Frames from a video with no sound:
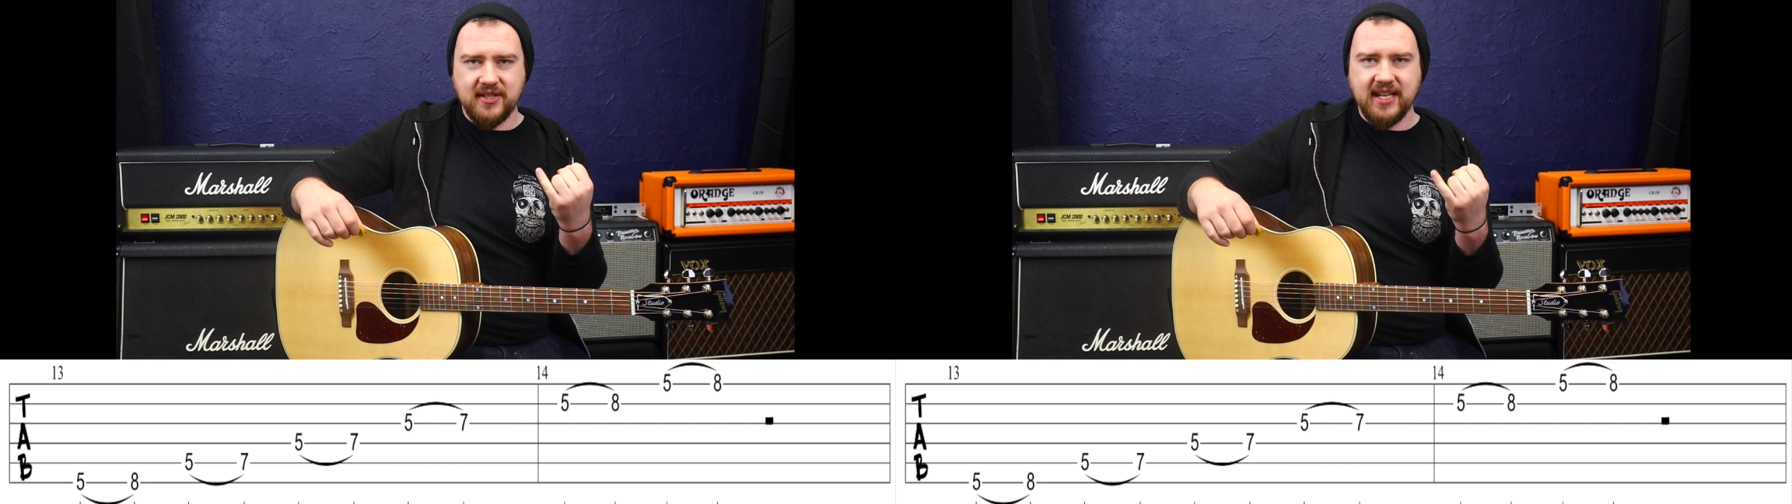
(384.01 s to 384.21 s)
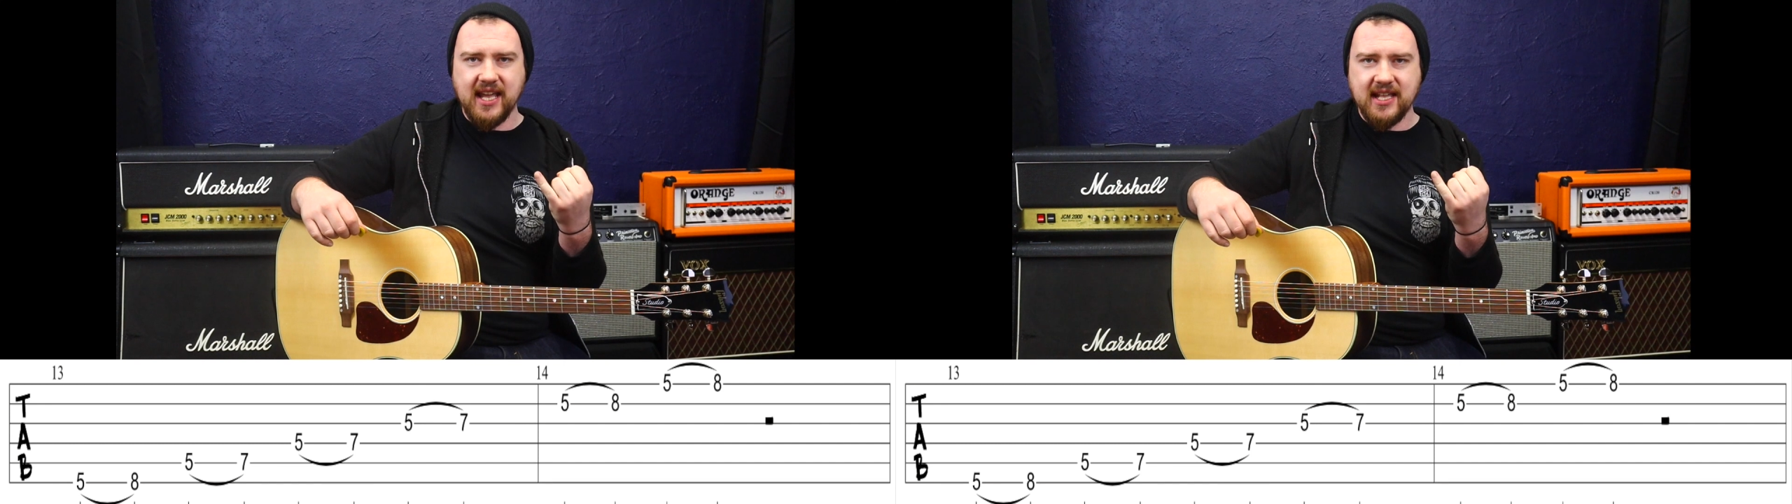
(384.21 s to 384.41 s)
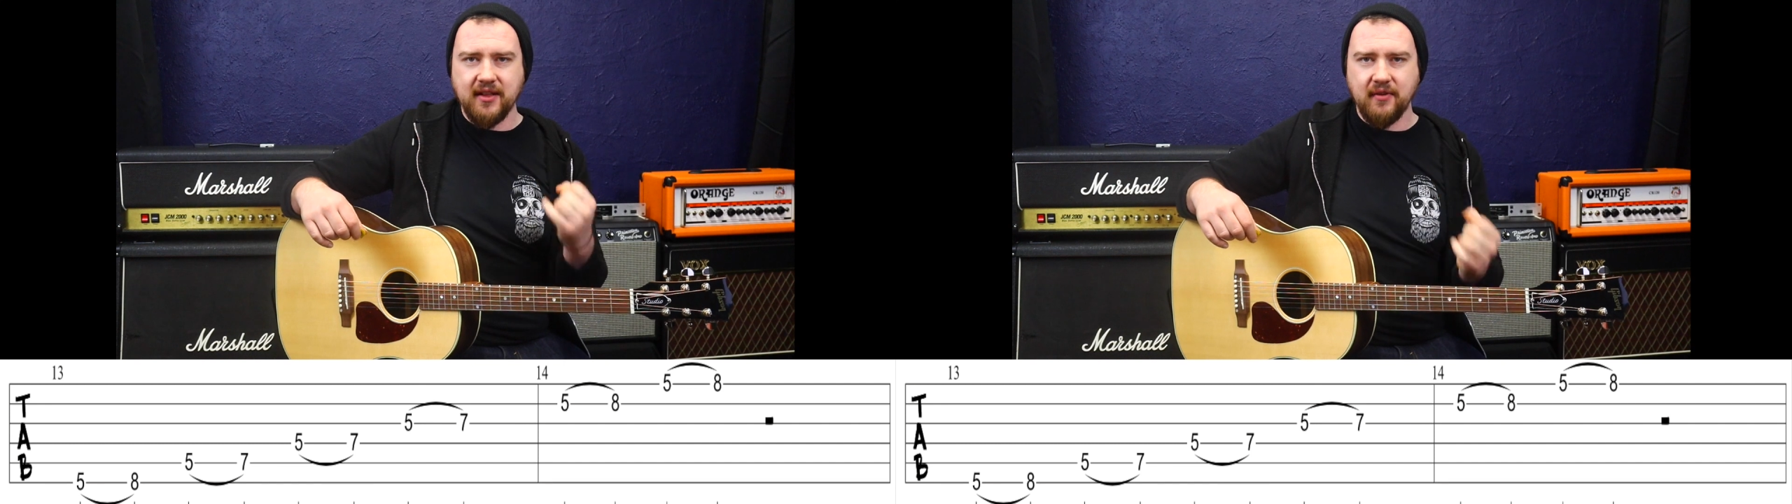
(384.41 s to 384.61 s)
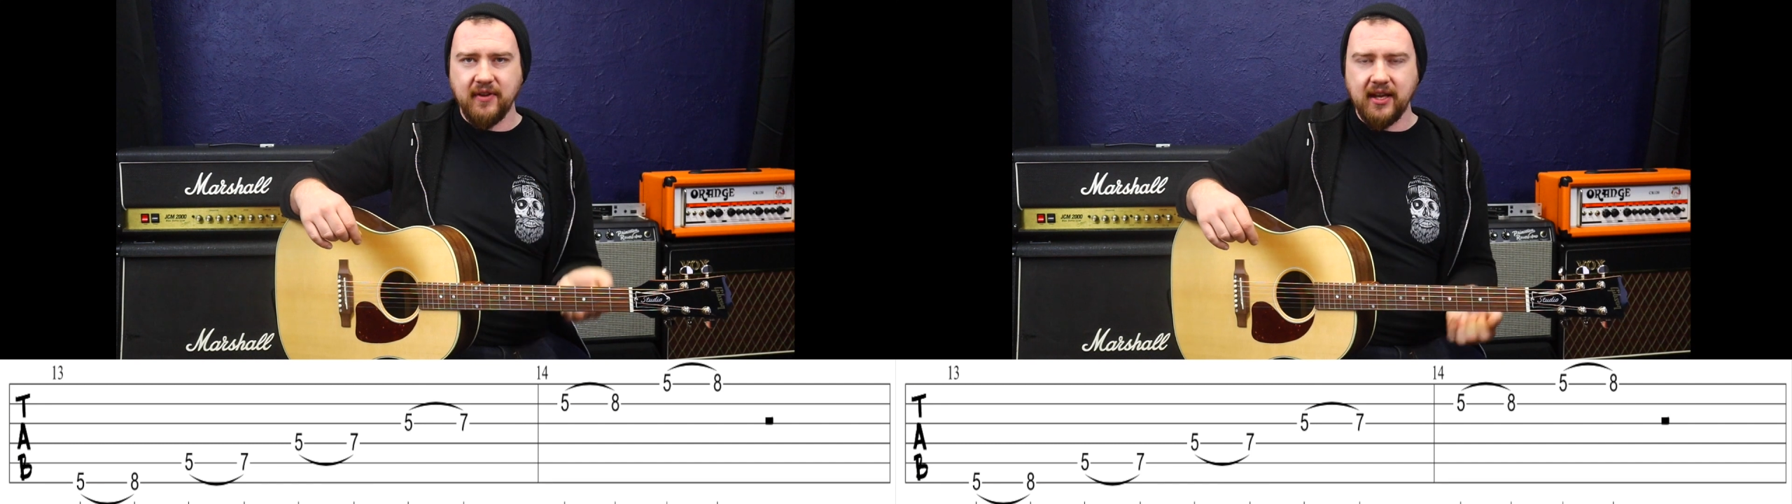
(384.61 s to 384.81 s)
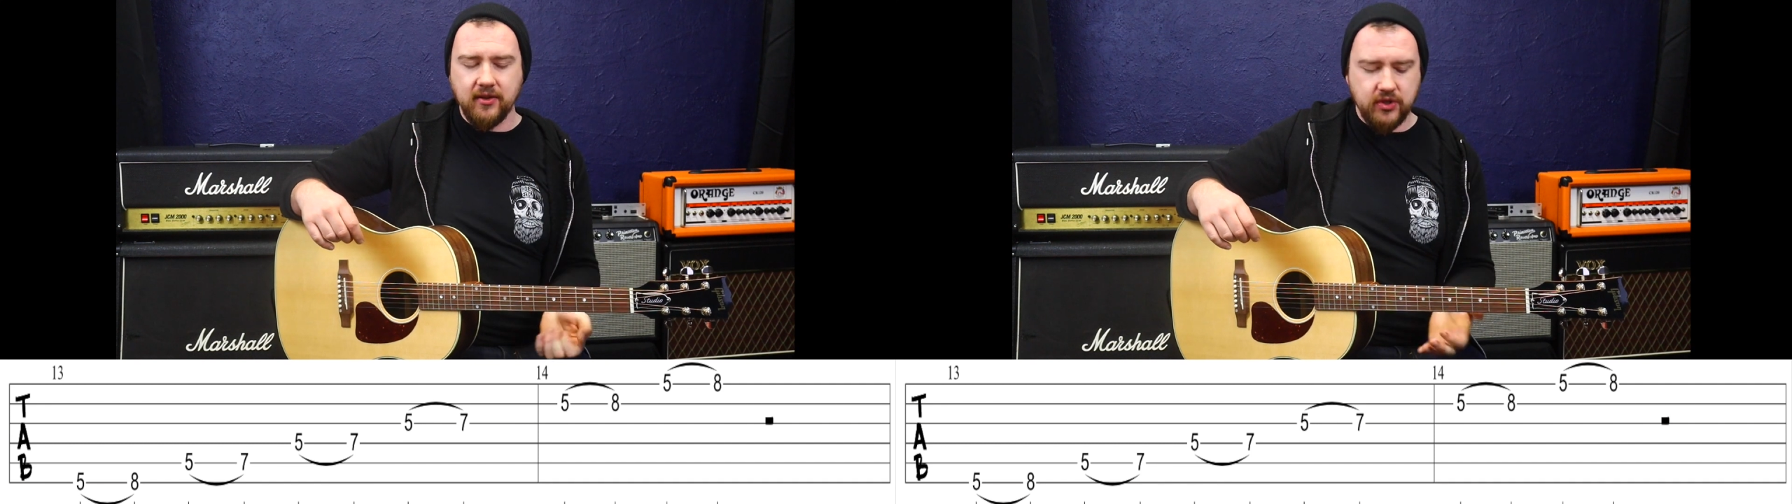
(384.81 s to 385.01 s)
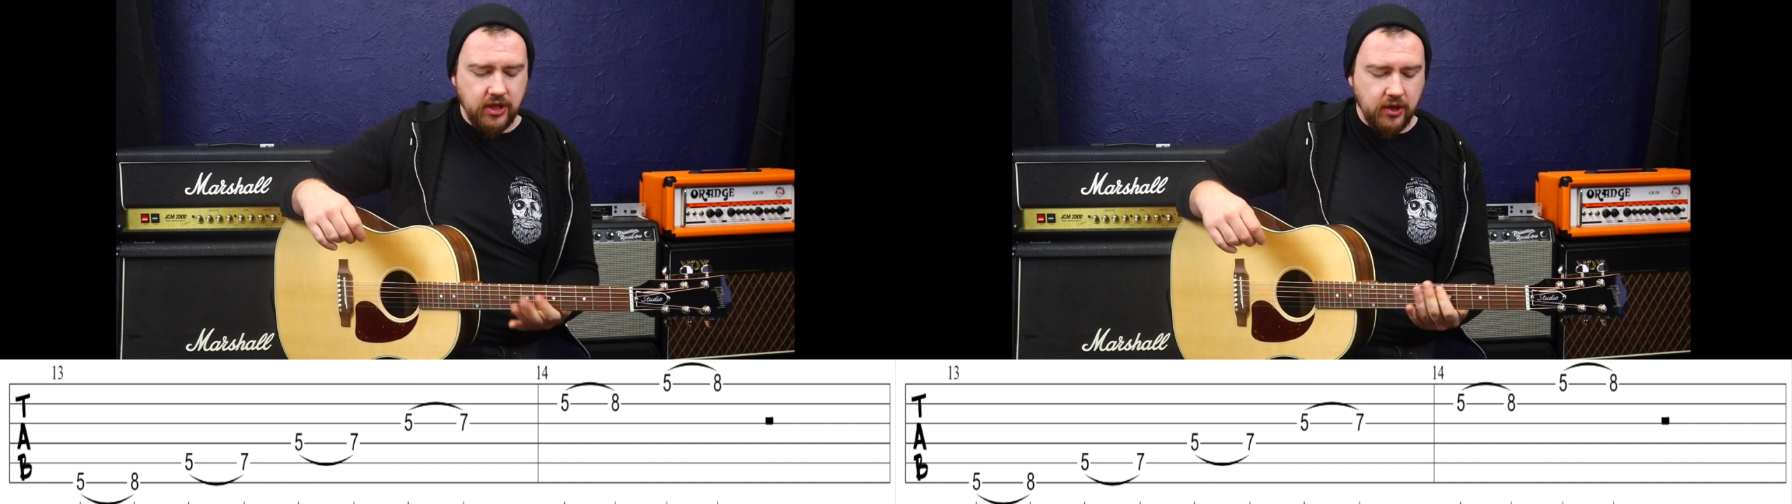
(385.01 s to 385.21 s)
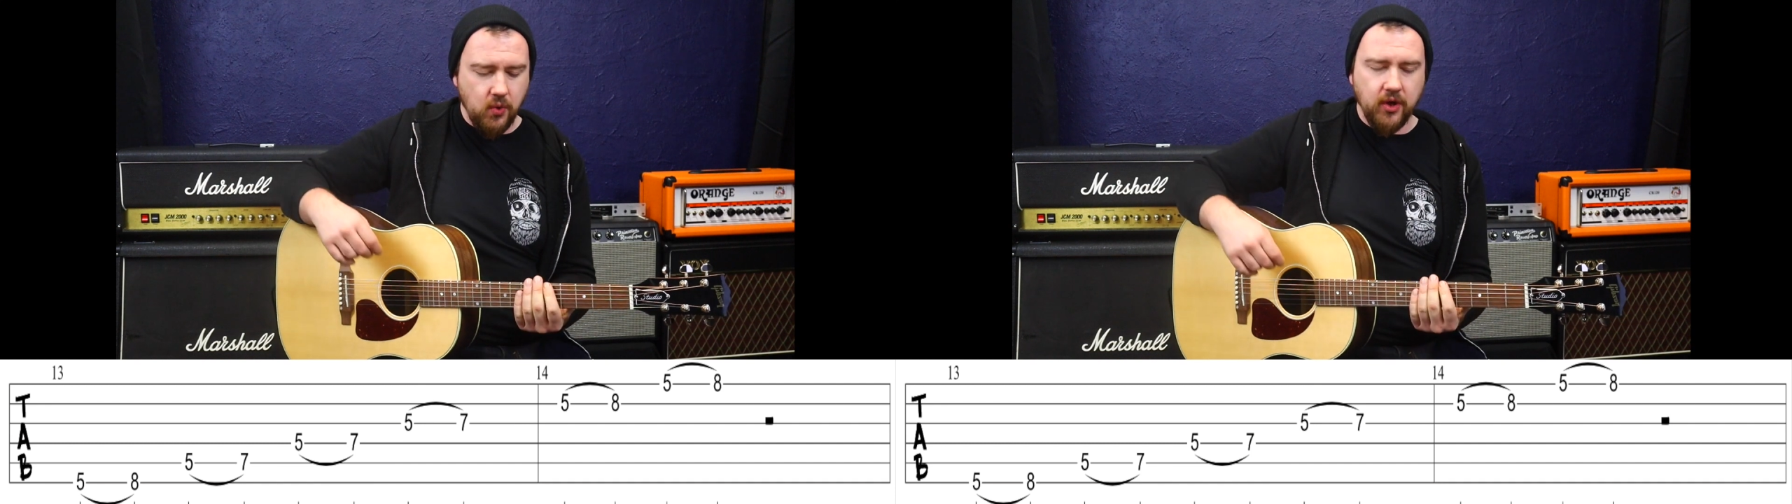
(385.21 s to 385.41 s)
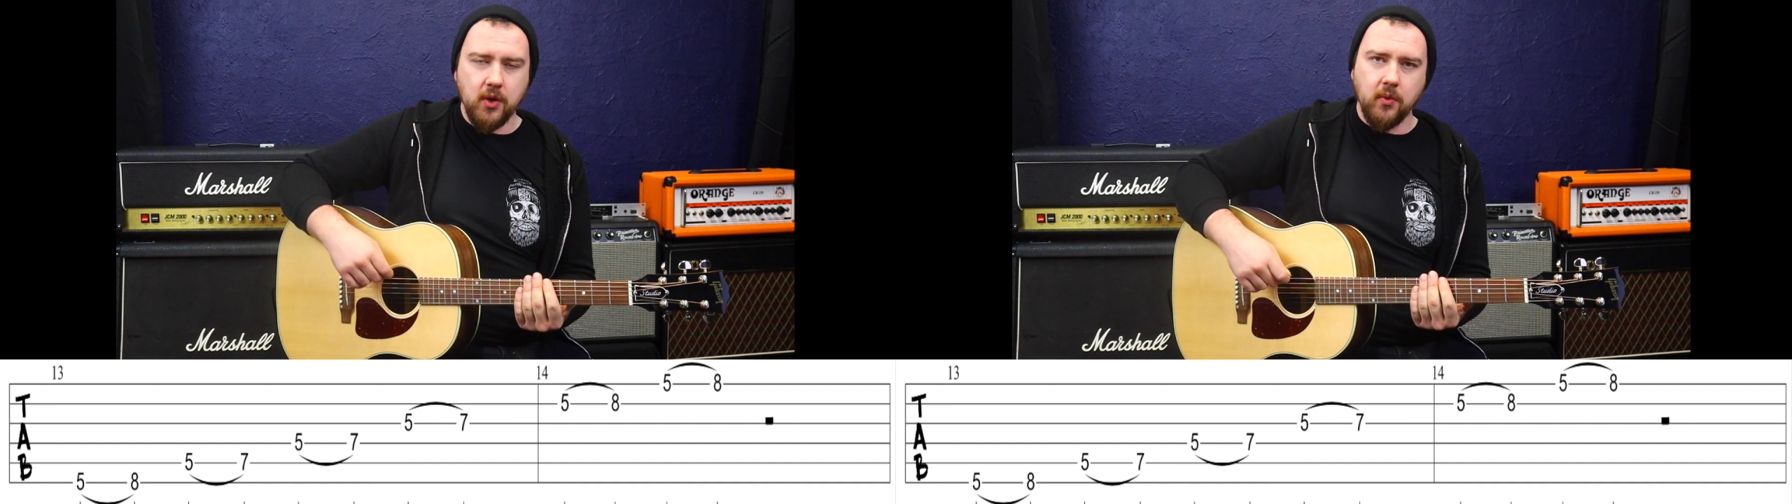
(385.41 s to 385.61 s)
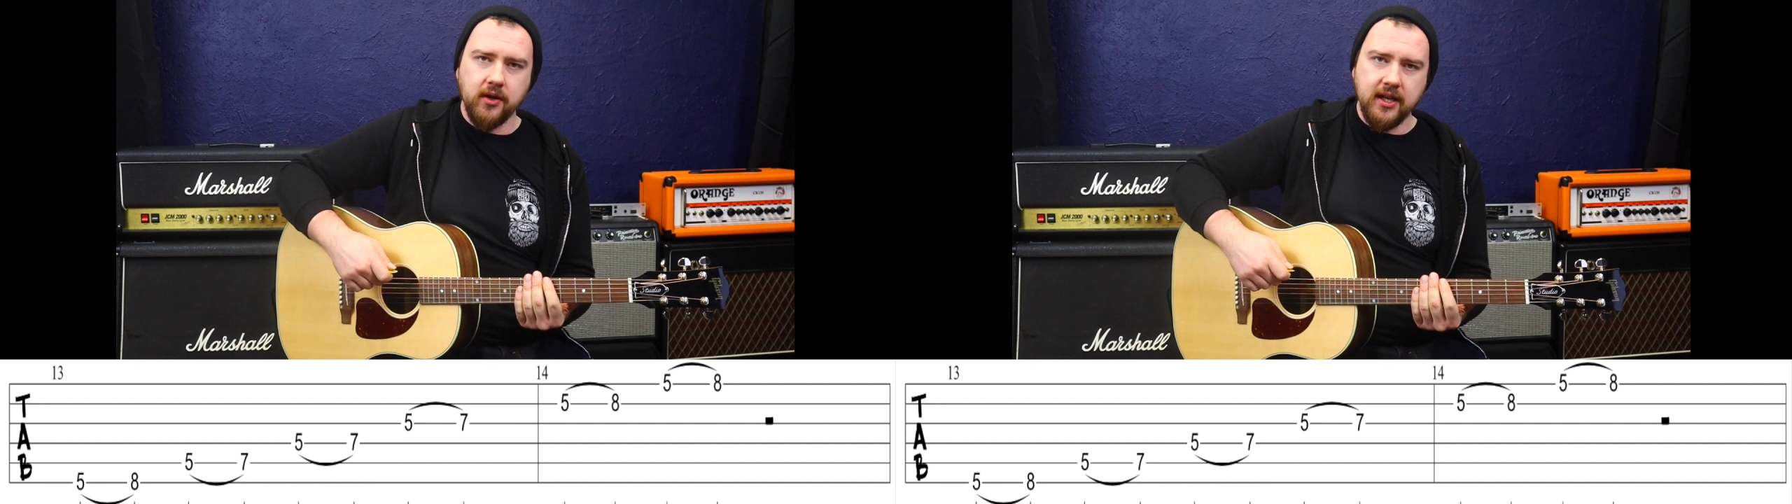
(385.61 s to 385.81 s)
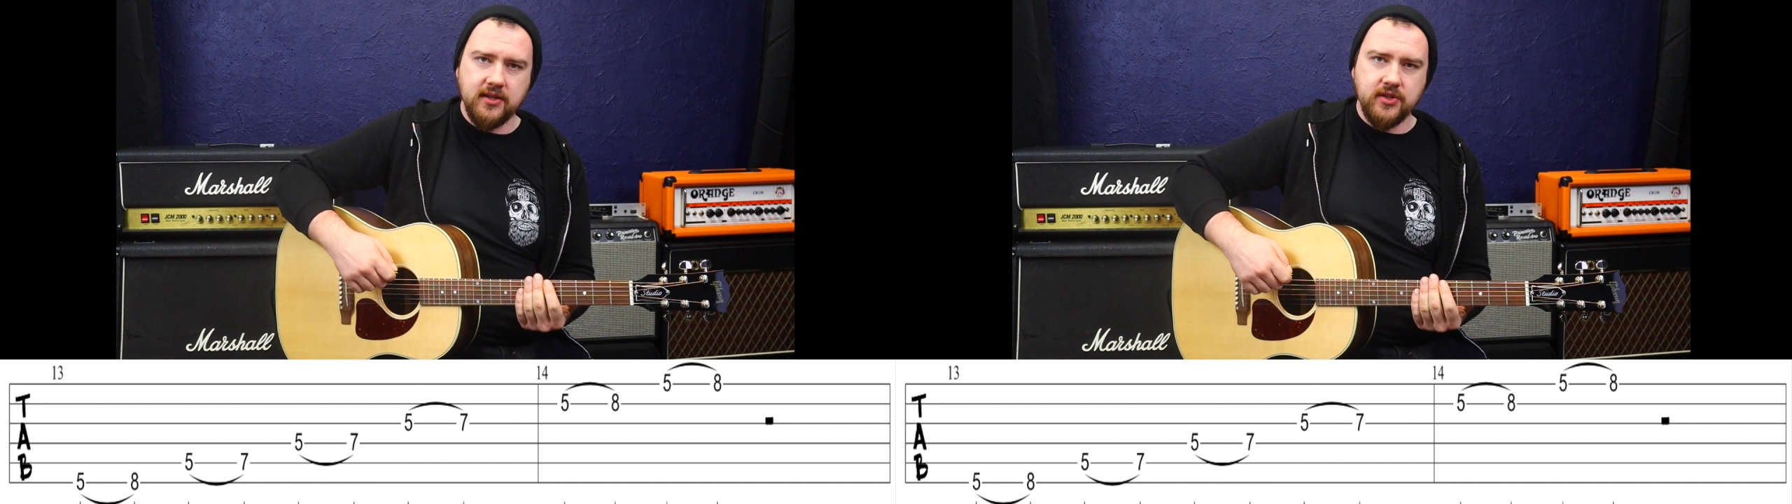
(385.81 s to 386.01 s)
to get your little finger to do what you
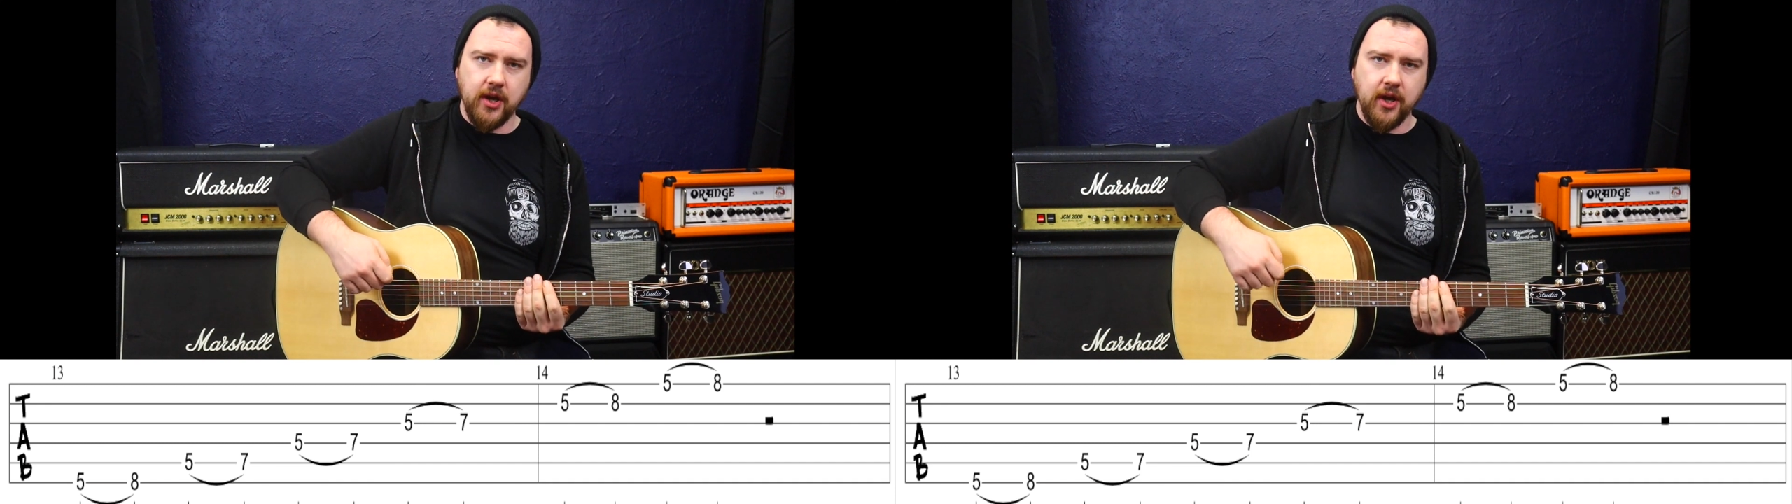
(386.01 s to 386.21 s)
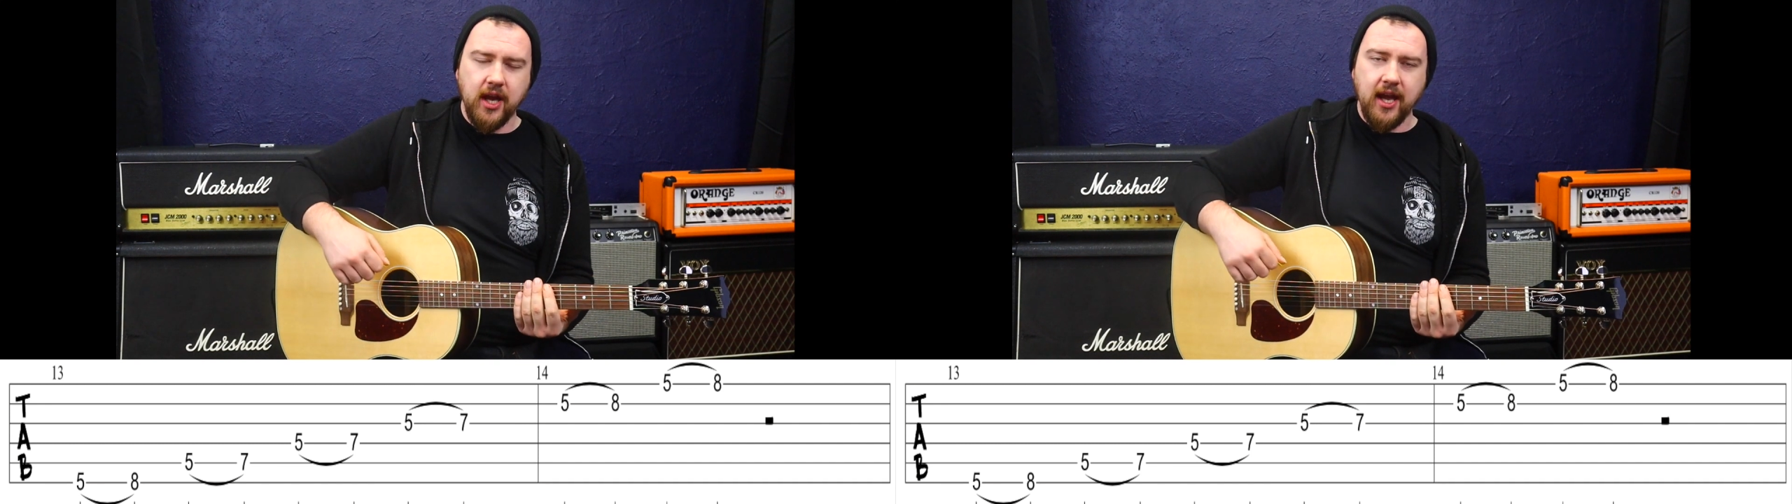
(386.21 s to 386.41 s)
want it to.